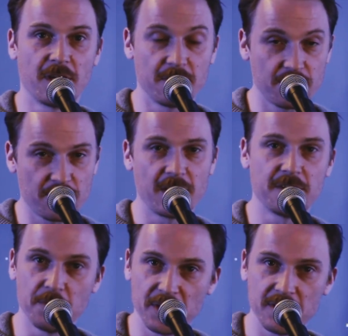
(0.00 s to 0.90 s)
and try
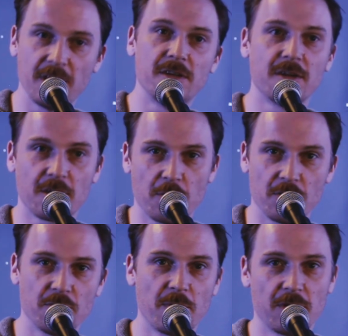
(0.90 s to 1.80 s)
to maintain a
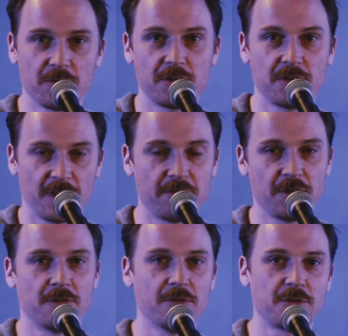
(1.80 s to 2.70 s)
quarter note pulse.
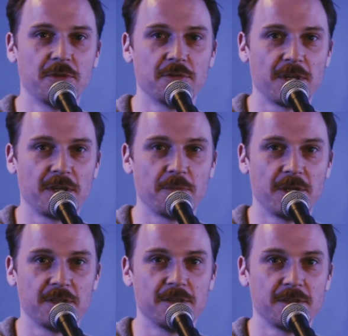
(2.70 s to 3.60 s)
Gives you all those cool
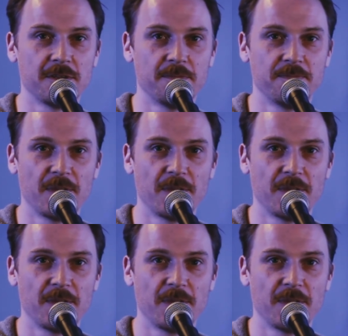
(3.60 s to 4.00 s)
syncopations.